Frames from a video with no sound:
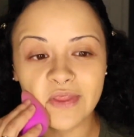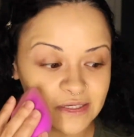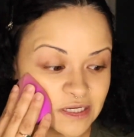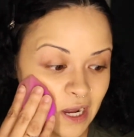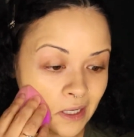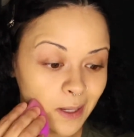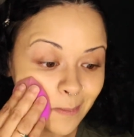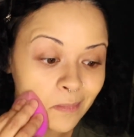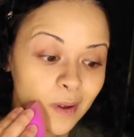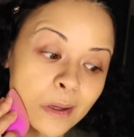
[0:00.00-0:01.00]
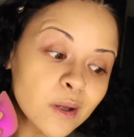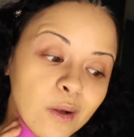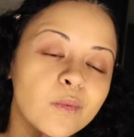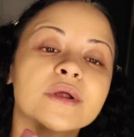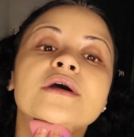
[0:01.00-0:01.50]
time
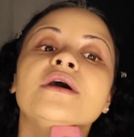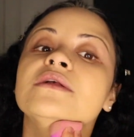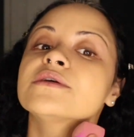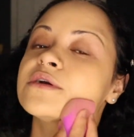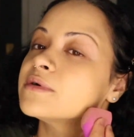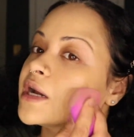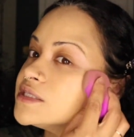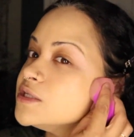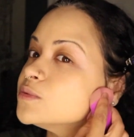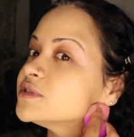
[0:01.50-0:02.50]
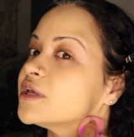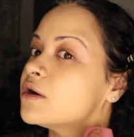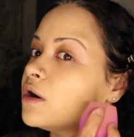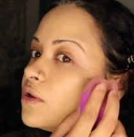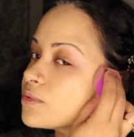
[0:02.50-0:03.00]
when color correcting was like
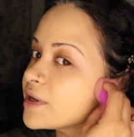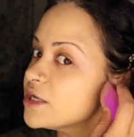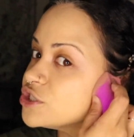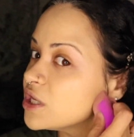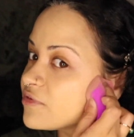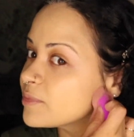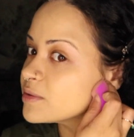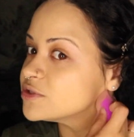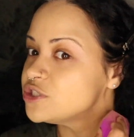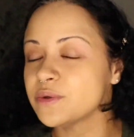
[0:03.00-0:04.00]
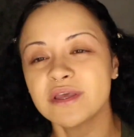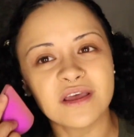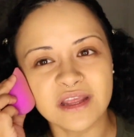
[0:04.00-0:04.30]
all the rage and everybody was doing it,